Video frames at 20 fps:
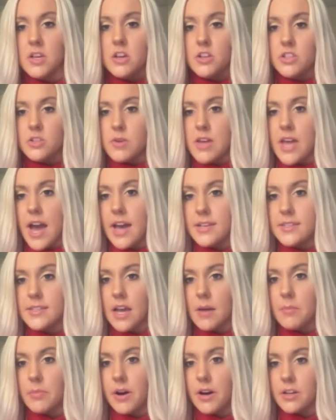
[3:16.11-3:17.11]
So he has
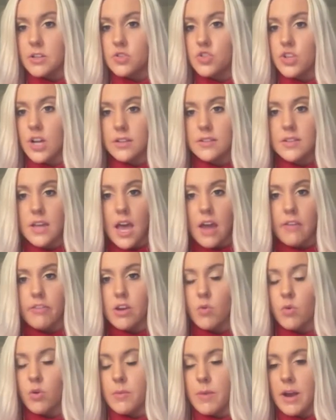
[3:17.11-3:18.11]
that box checked.
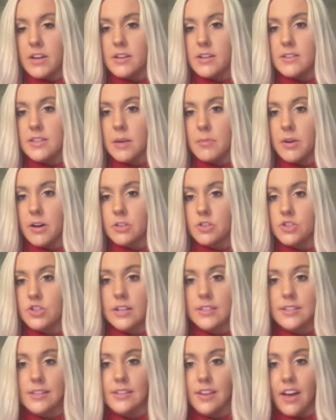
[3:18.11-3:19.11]
Every quarterback needs that box
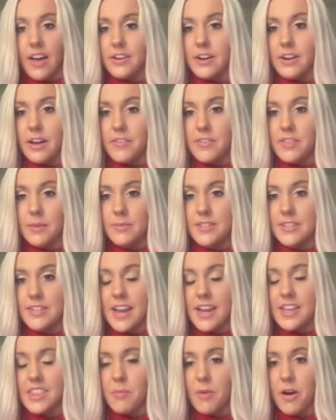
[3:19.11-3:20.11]
checked, and not enough of them
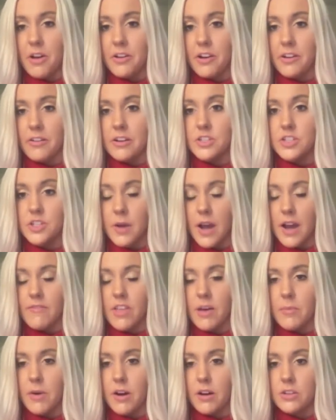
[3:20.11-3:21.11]
today in the modern era do
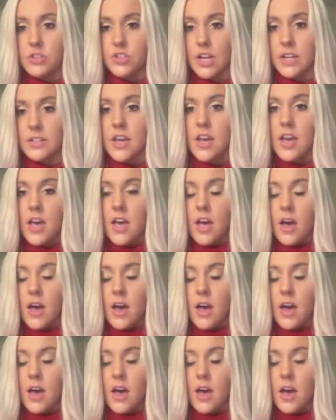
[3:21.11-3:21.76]
have that box checked.